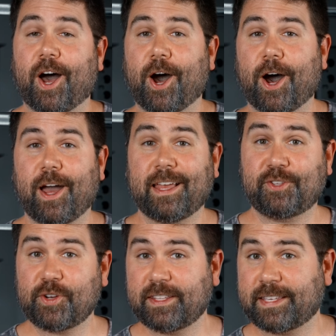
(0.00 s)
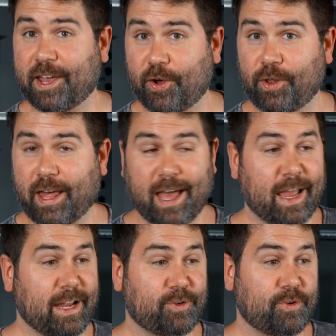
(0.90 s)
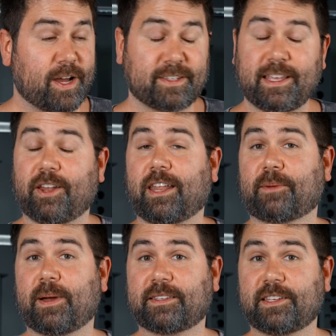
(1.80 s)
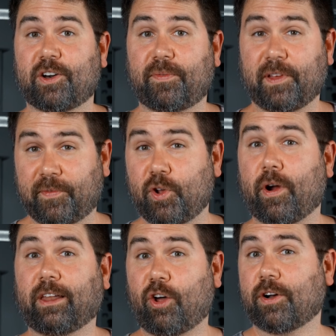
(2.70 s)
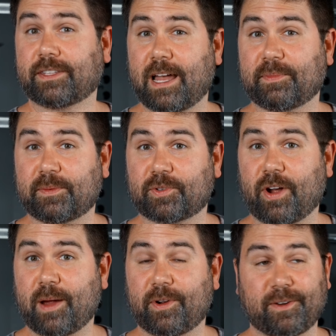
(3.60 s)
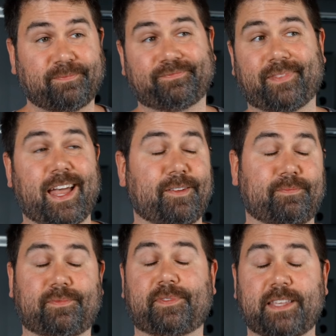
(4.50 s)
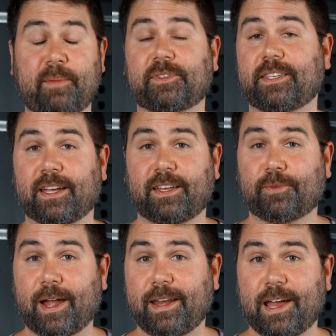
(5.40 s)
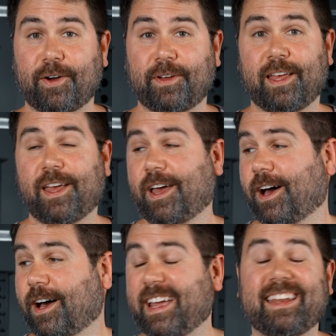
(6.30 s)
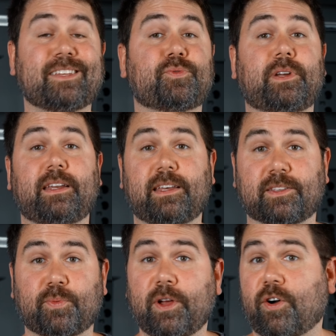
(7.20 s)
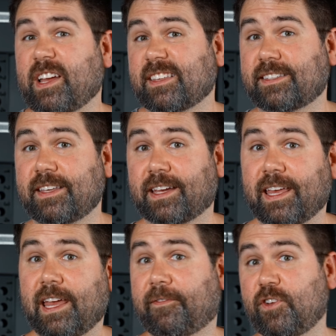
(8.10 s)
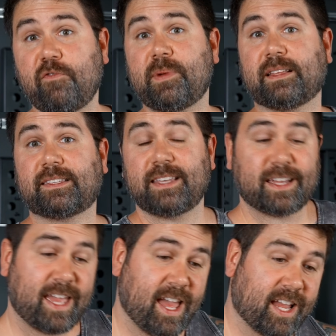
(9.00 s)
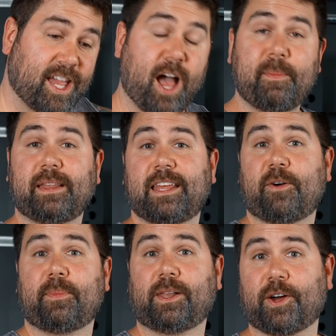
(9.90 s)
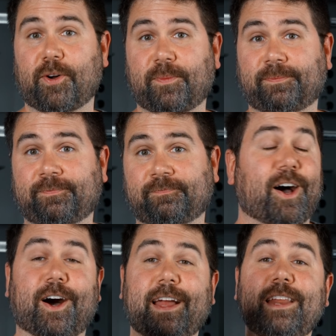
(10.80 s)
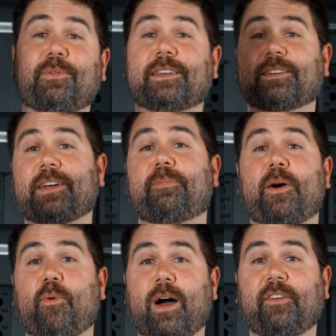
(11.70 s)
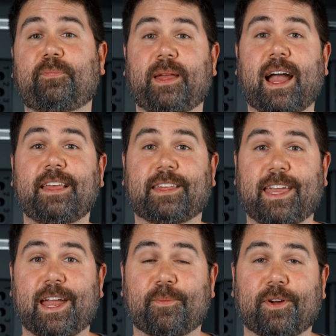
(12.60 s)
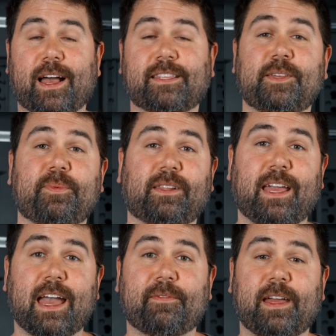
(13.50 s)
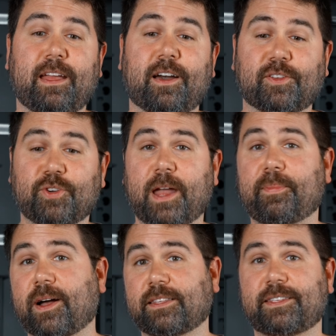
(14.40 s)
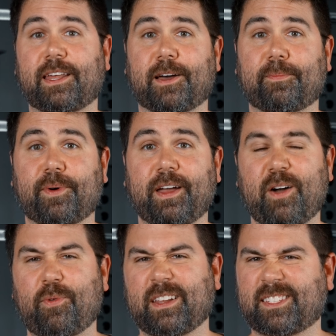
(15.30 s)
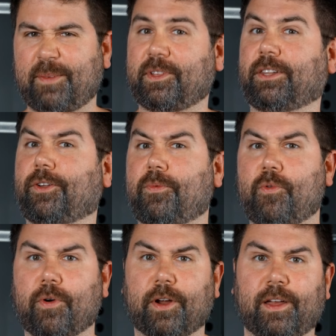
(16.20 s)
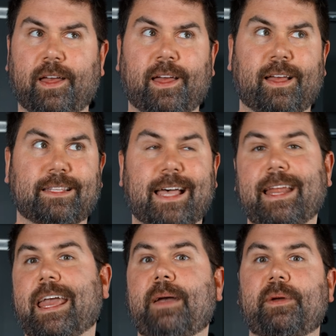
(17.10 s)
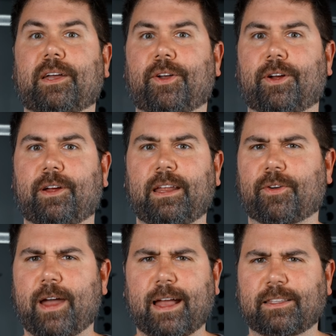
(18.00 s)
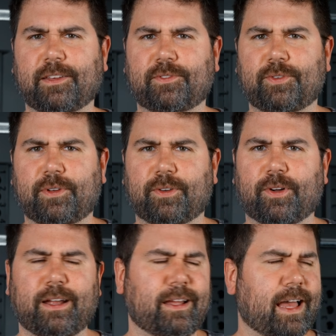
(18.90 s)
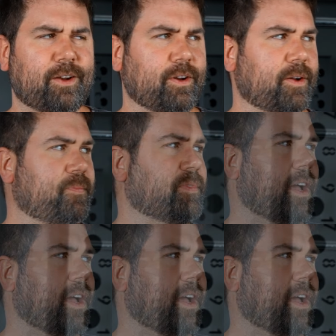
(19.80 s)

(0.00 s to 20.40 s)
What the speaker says: As you can tell, I do not sound like myself. If you are a longtime subscriber, I'm sick right now. It is what it is. We all get sick. If you've been sick, comment down below. Anyways, I've got my wife behind the camera. I typically have a tripod set up, but I wanted something a little more dynamic or interactive to a degree. I don't know.